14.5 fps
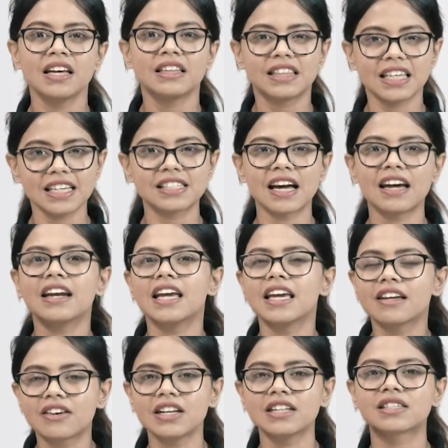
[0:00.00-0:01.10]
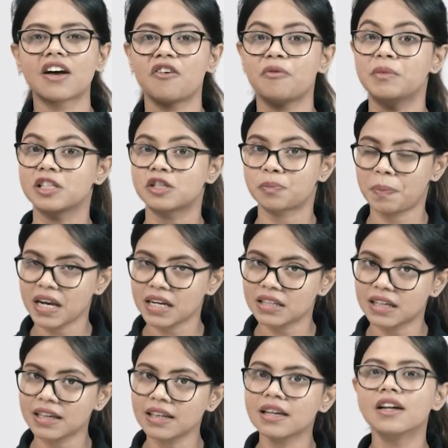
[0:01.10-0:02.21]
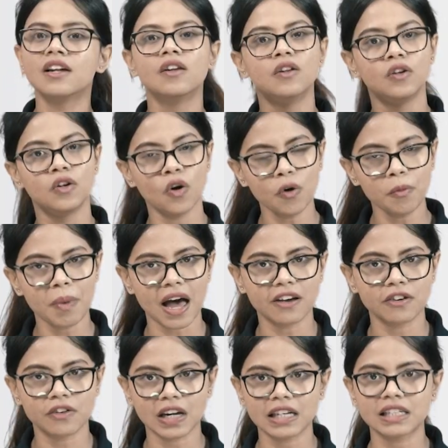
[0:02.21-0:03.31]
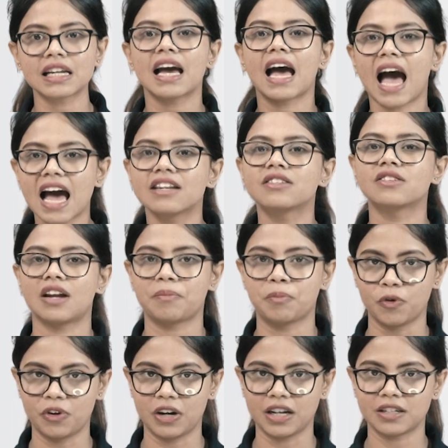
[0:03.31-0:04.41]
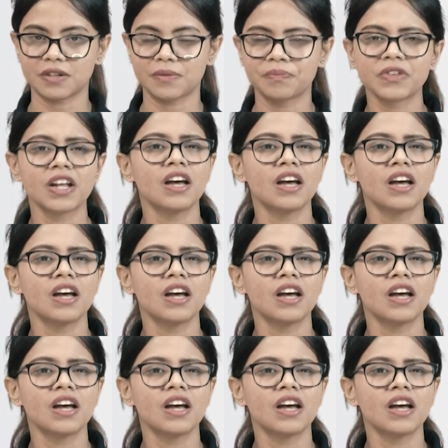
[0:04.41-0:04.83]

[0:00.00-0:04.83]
These are increased government spending, low bank rate, and repo rate.